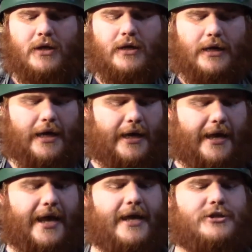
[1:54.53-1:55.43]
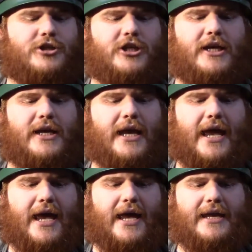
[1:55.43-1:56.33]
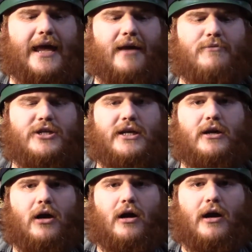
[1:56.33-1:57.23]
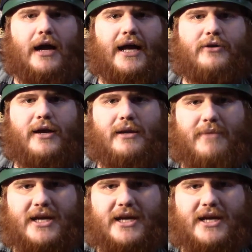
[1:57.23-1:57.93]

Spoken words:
HG and MG are high grade and